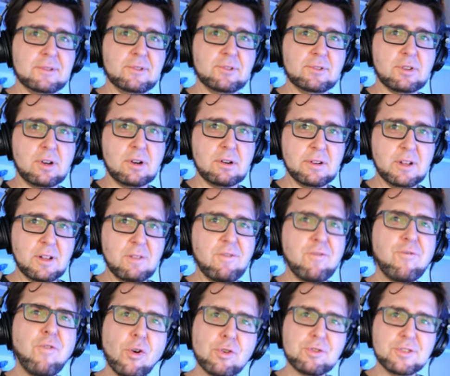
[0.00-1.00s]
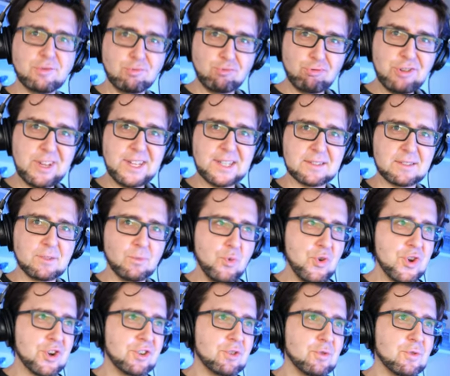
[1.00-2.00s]
tutorial for a reason.
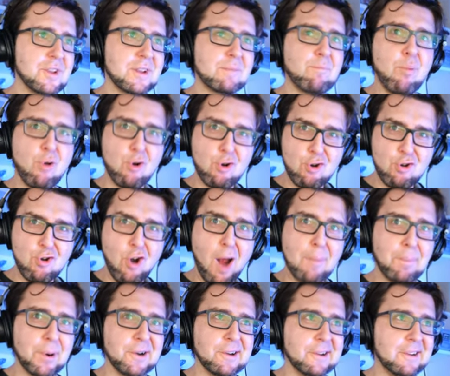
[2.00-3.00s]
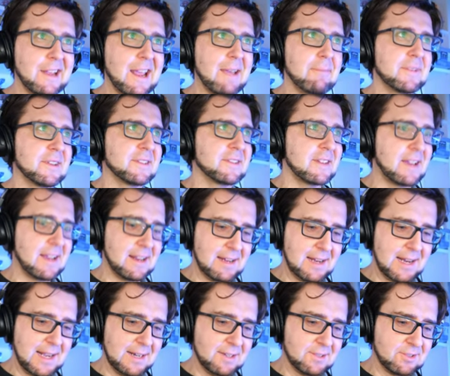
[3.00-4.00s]
We're doing proper game
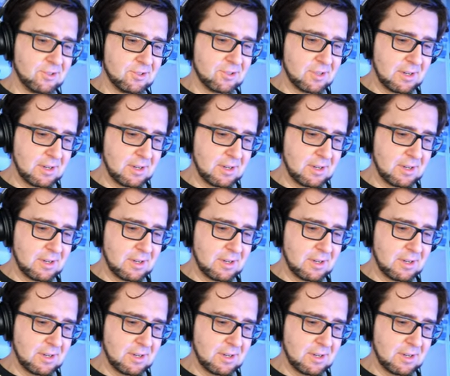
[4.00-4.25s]
design, ladies and